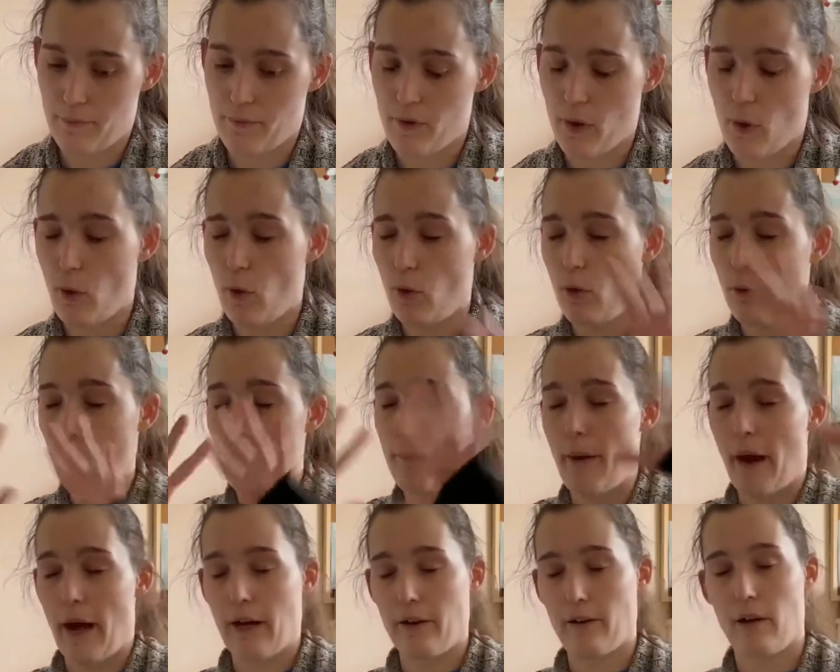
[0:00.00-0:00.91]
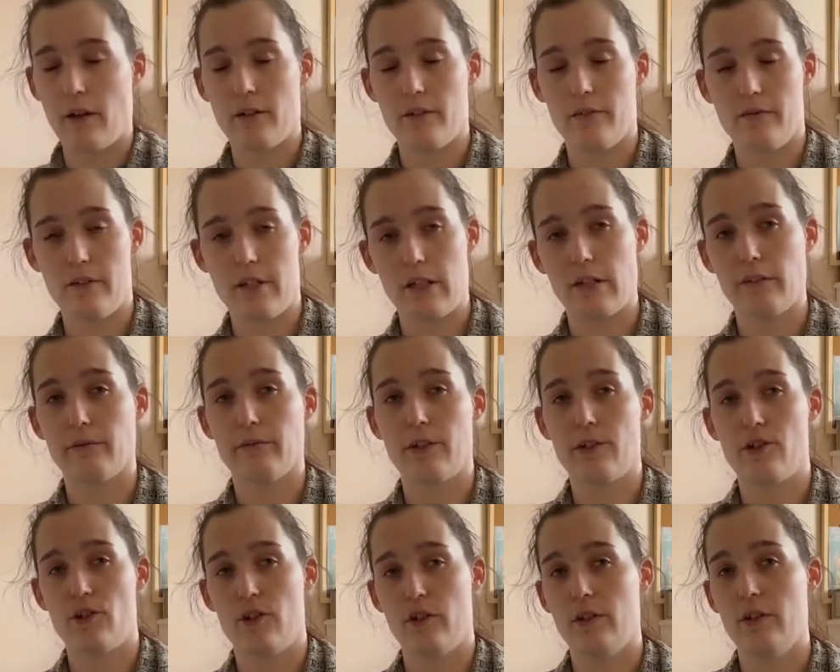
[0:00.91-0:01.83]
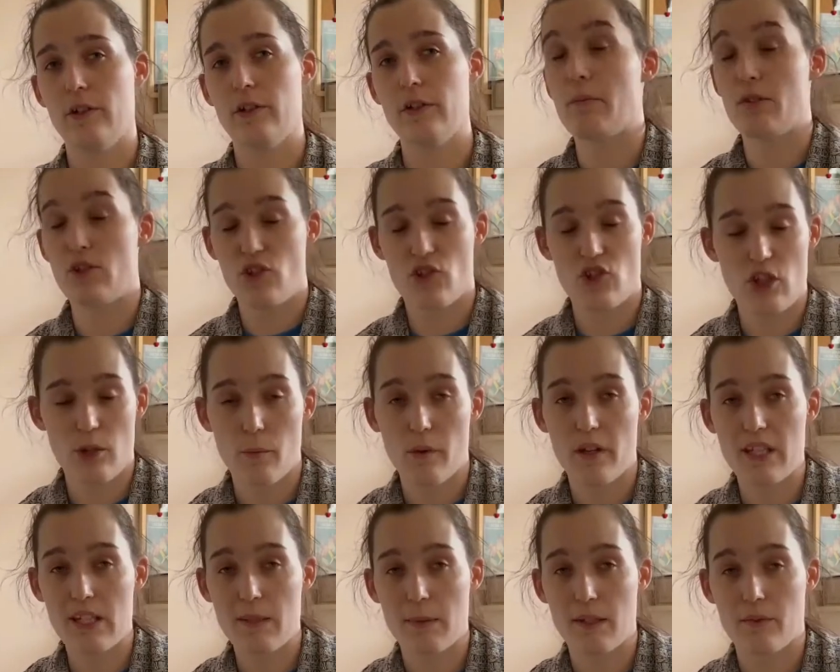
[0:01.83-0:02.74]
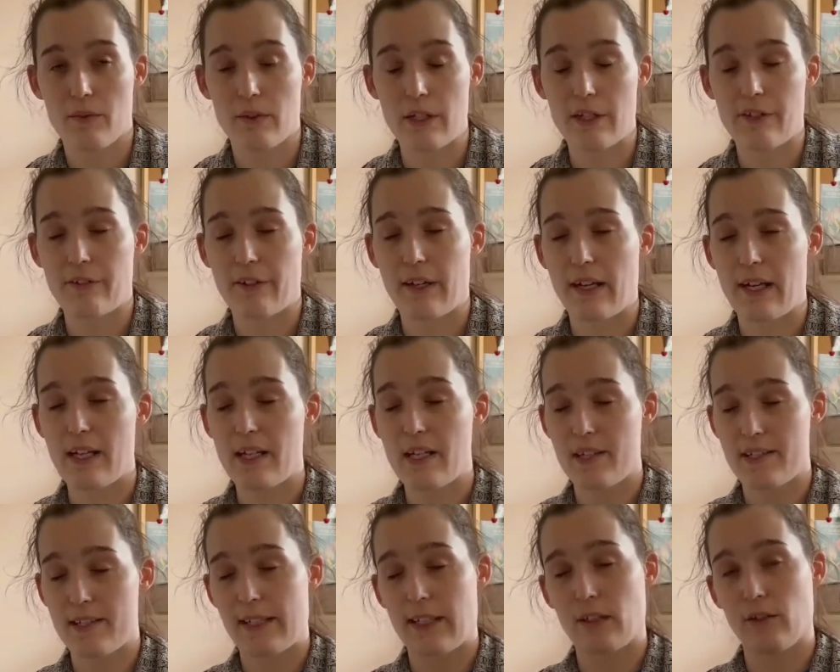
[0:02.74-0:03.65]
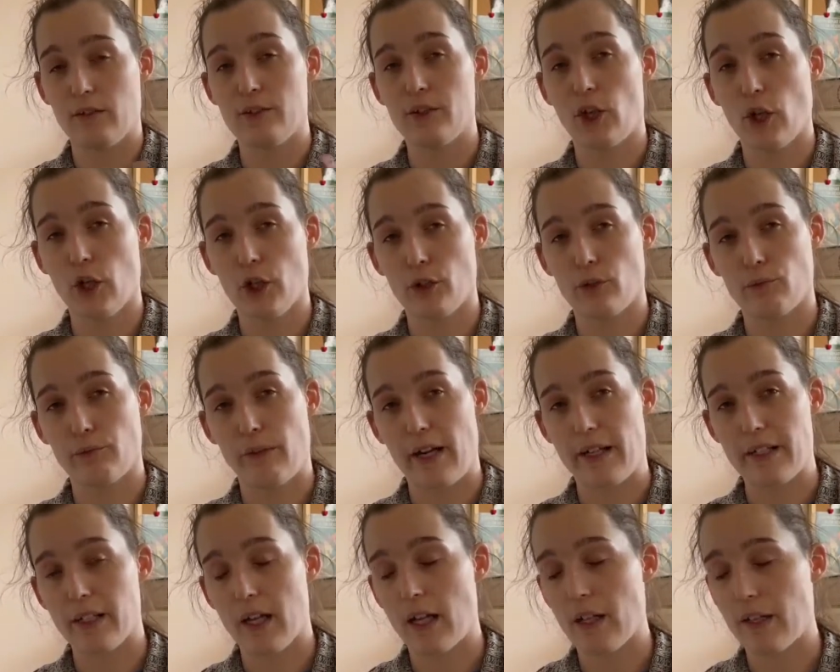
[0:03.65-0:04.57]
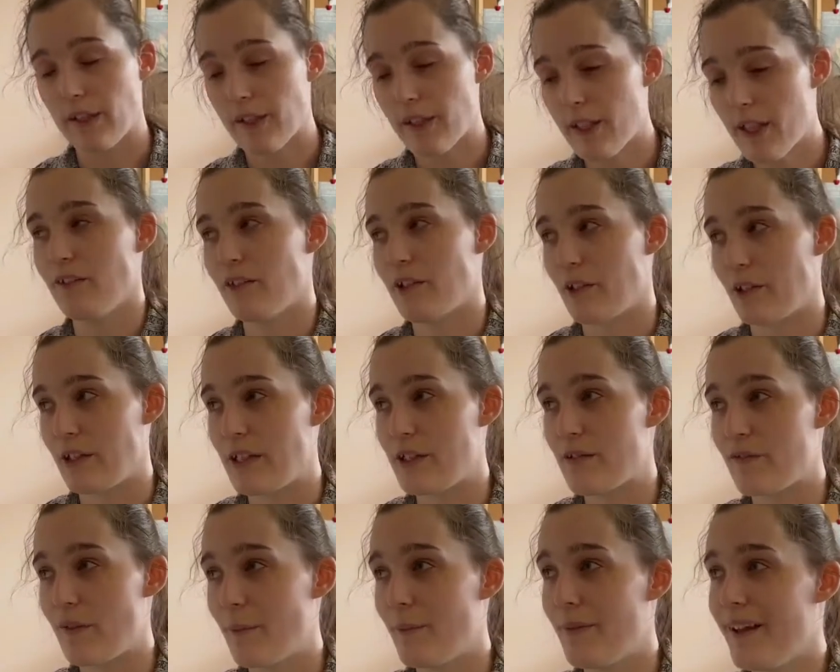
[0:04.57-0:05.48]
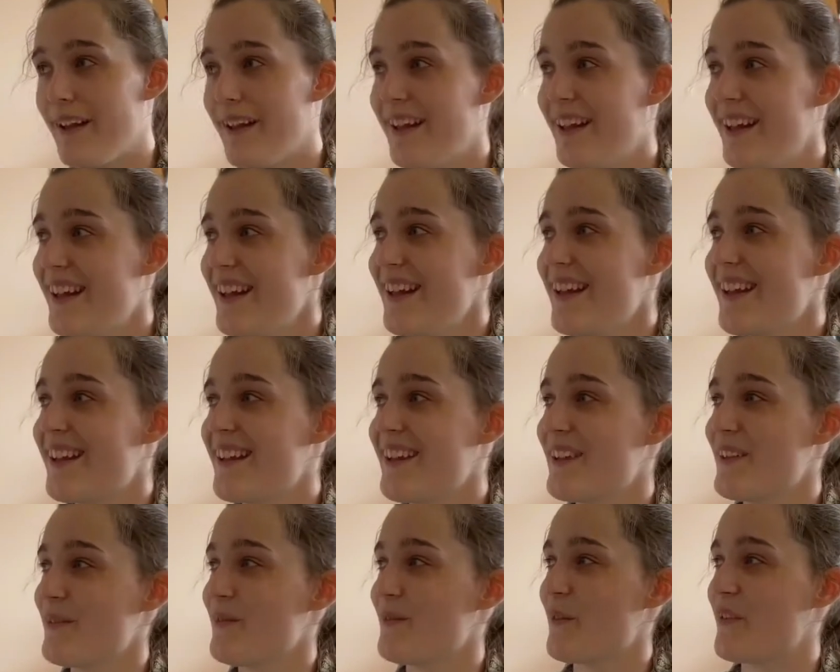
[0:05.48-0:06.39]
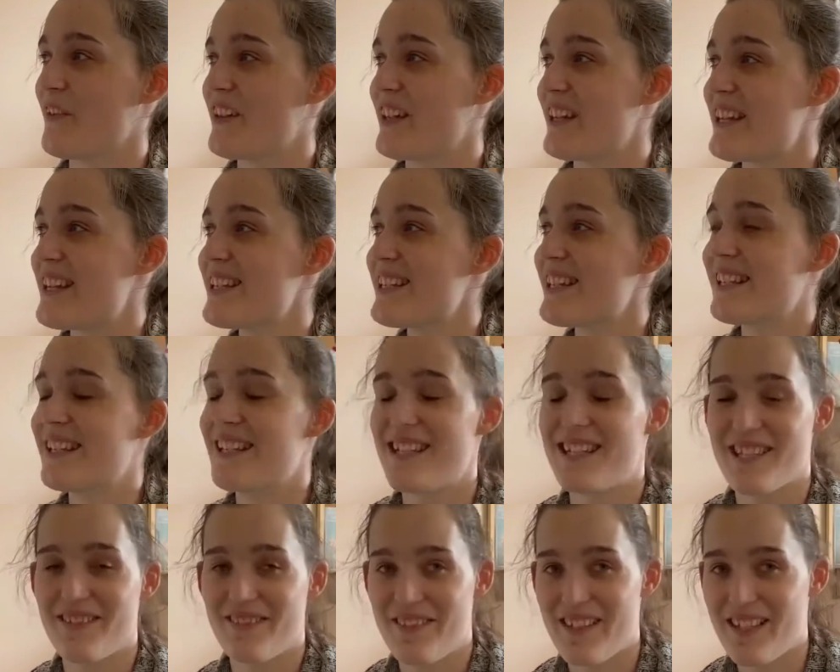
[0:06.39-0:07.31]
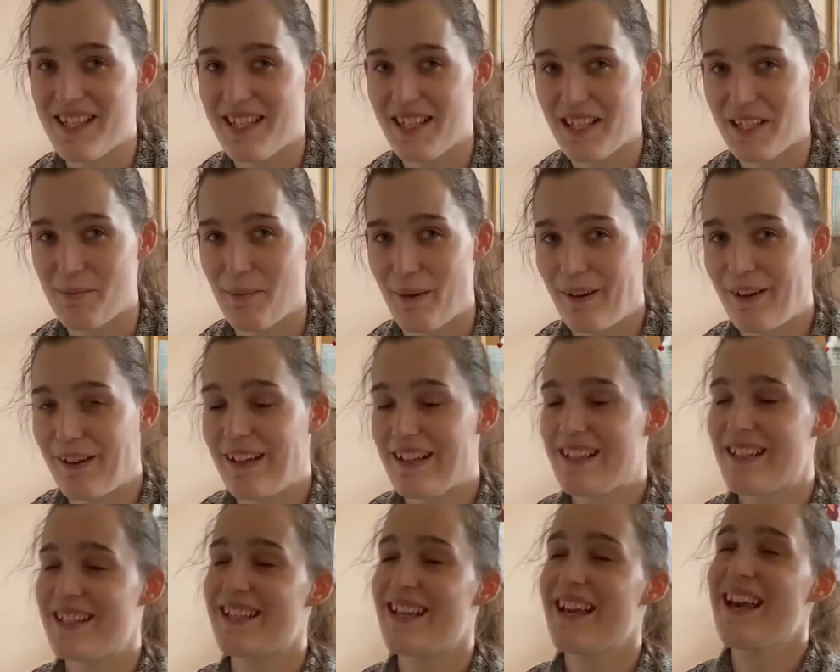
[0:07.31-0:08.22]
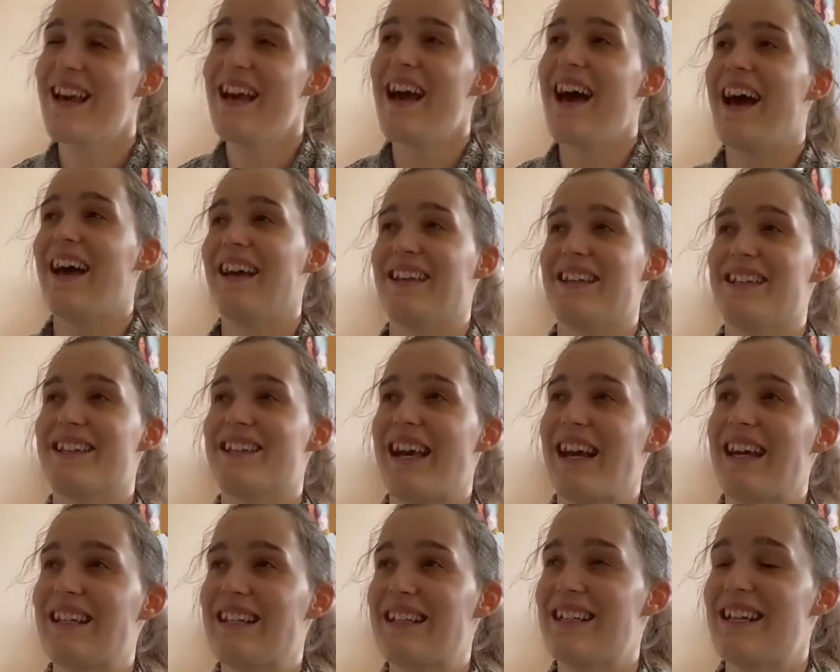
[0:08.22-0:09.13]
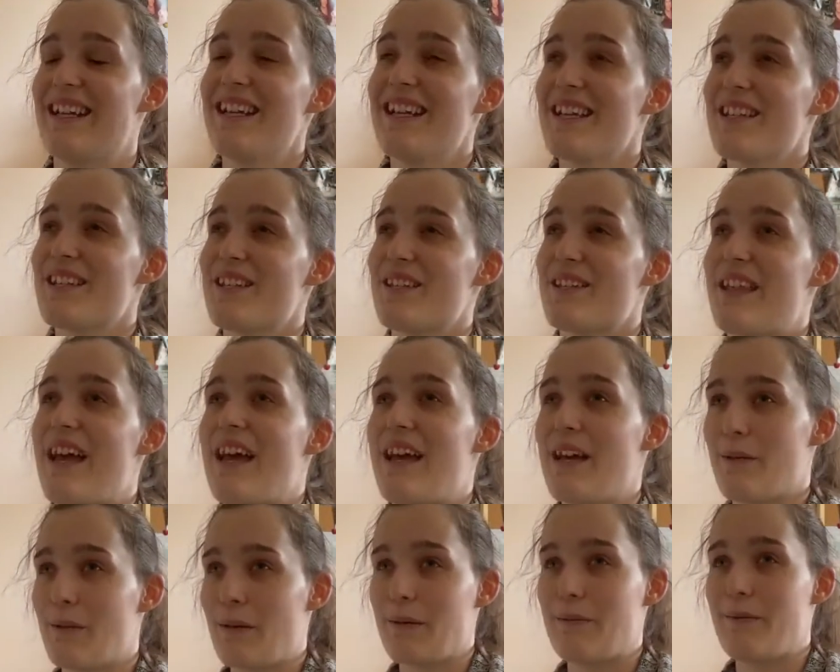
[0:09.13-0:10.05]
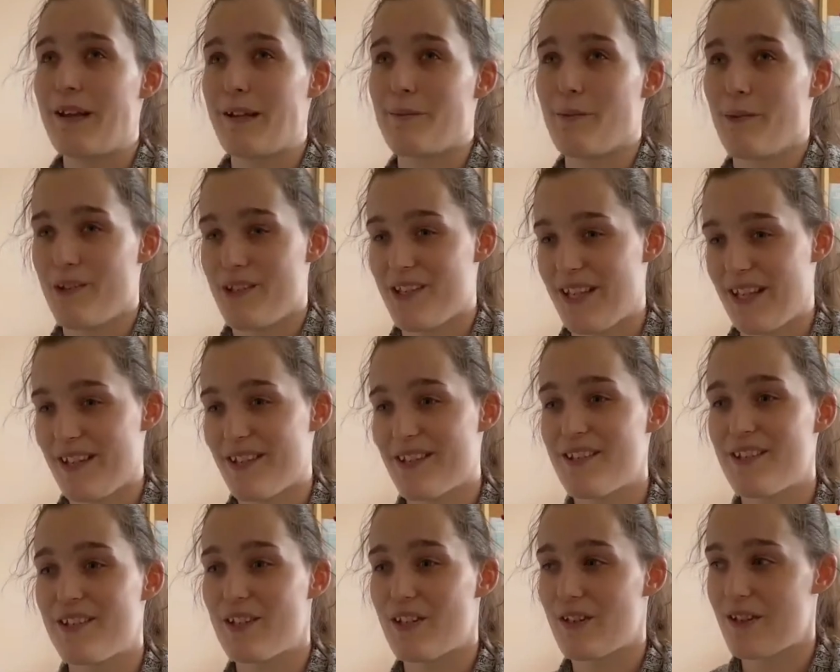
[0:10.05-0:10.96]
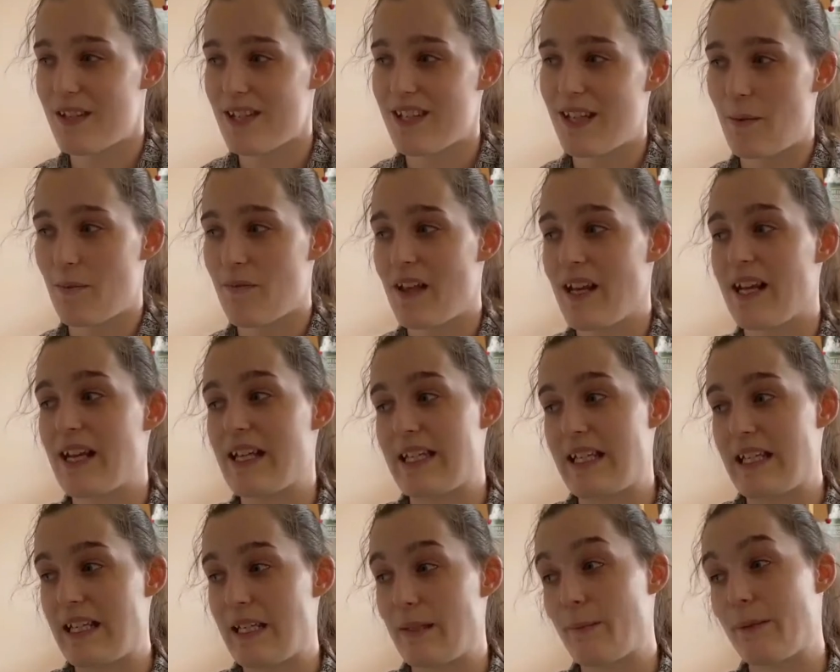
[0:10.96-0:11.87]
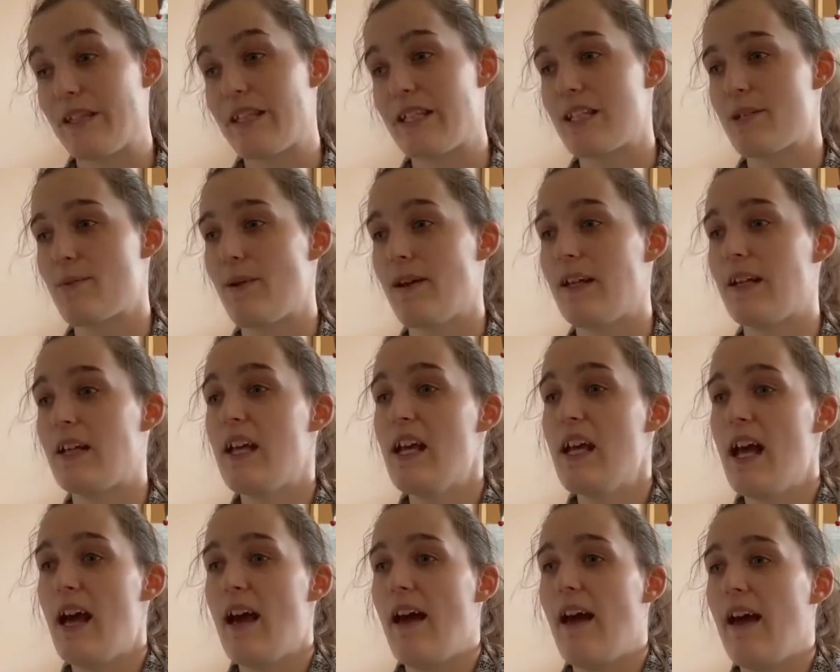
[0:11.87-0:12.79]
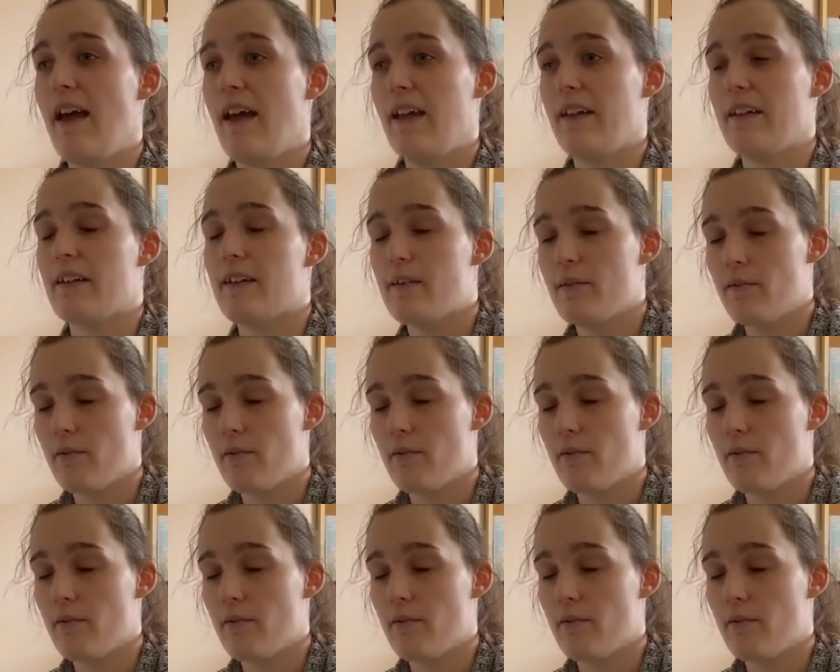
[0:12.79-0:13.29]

The whole background of the original image she wants me to recreate is like a dark red color. Learning from the easiness of this experience, I decided that it would make more sense to do the same thing as I did with this one and